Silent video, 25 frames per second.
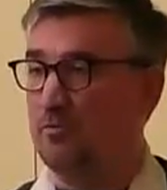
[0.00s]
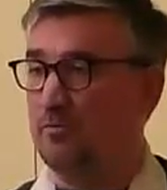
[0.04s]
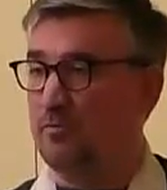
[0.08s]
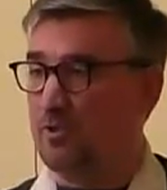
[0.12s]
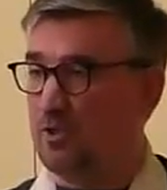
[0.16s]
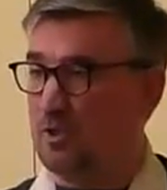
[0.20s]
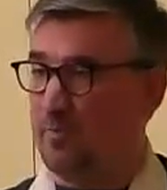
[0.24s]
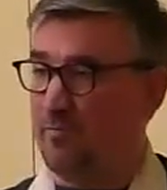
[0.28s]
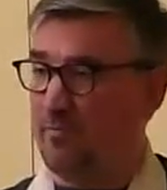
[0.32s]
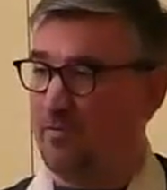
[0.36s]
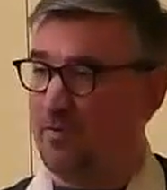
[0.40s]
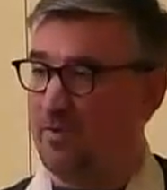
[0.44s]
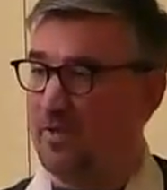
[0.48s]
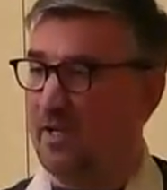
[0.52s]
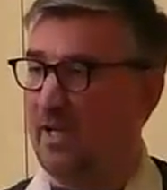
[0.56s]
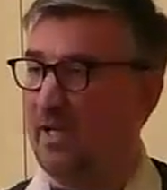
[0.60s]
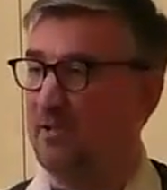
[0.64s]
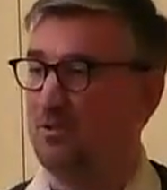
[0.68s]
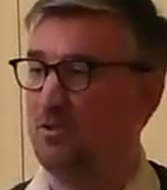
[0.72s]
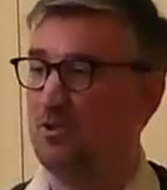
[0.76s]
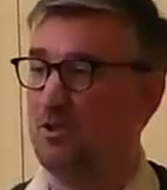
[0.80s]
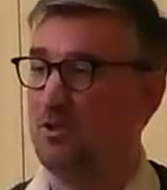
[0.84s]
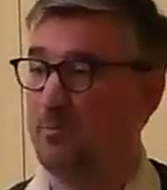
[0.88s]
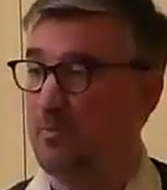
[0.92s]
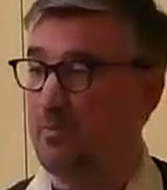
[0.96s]

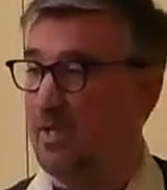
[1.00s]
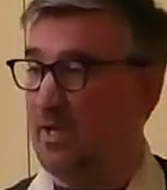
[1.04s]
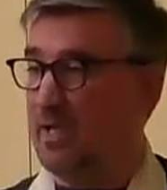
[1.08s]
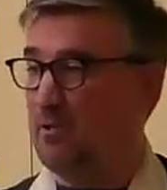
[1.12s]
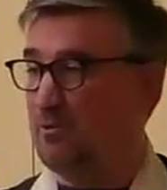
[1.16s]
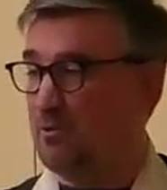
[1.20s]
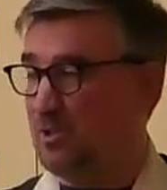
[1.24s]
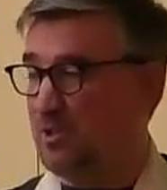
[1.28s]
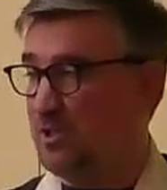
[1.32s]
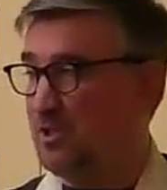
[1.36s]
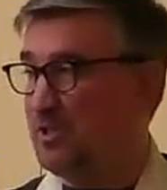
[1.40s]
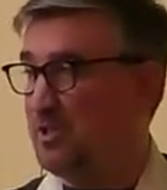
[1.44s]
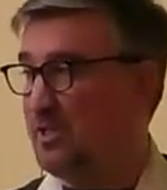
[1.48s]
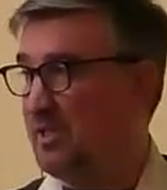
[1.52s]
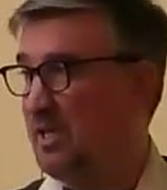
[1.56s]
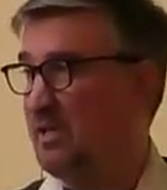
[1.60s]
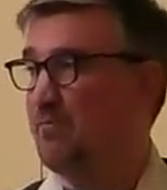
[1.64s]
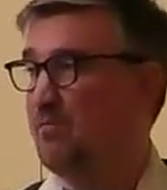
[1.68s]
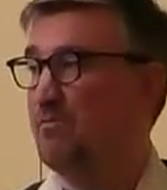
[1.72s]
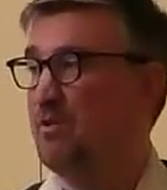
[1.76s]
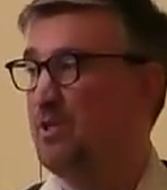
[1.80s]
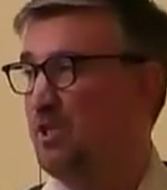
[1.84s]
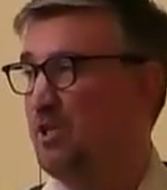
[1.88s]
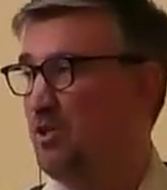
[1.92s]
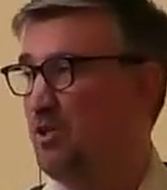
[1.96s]
Somebody else is
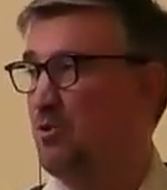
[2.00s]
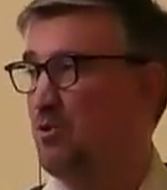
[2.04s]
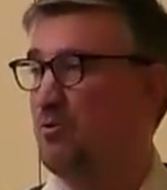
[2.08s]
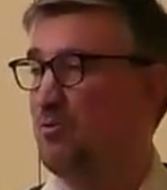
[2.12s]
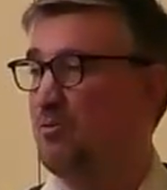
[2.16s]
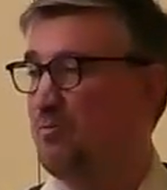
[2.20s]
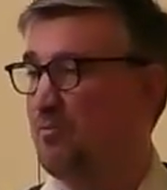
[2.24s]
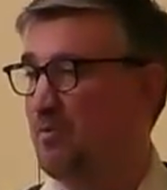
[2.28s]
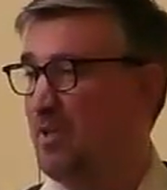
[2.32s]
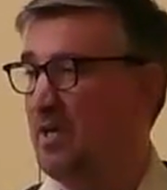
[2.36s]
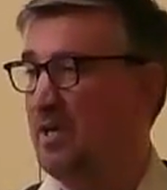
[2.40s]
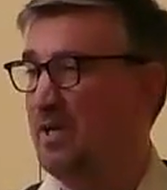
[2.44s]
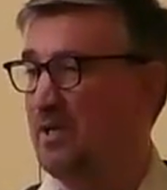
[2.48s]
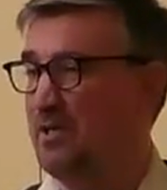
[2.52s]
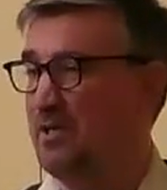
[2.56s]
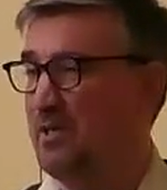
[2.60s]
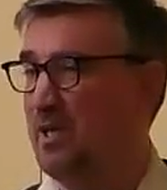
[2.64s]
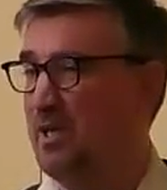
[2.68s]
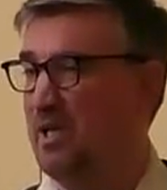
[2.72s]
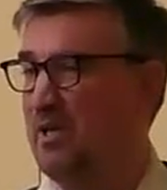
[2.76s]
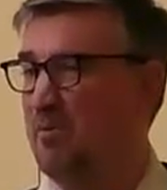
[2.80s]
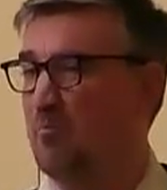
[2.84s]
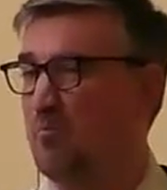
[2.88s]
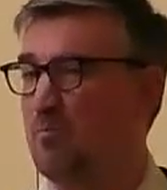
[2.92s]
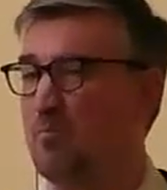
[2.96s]
giving you that
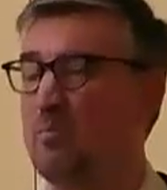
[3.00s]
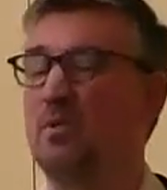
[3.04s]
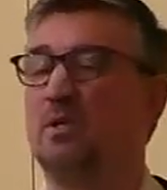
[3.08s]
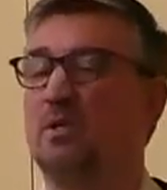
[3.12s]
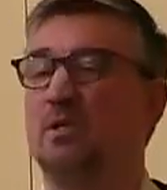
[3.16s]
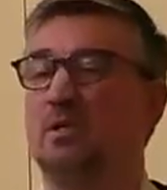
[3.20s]
name.